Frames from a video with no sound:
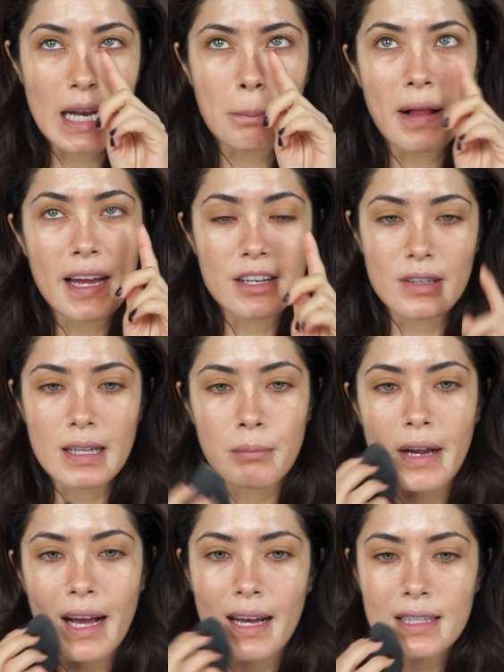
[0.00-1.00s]
and apply it underneath
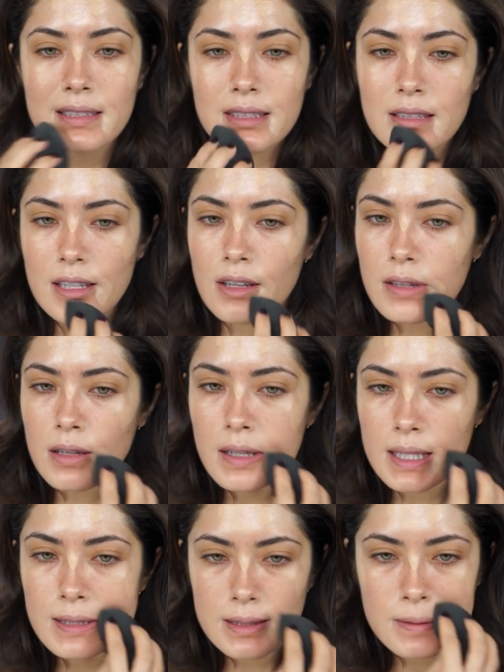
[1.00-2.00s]
my eyes and on the
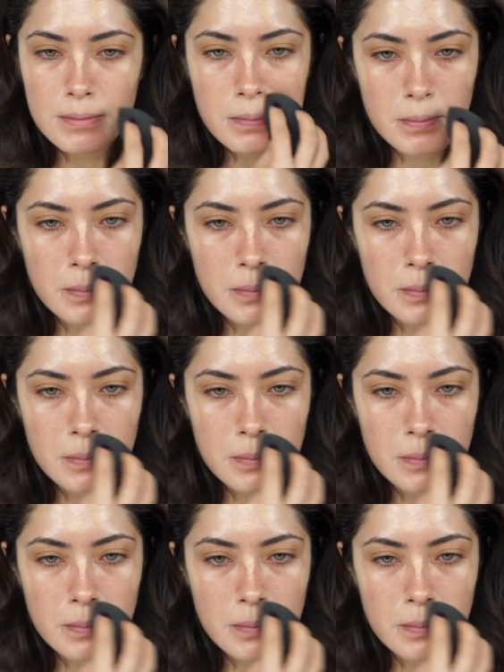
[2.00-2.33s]
lids.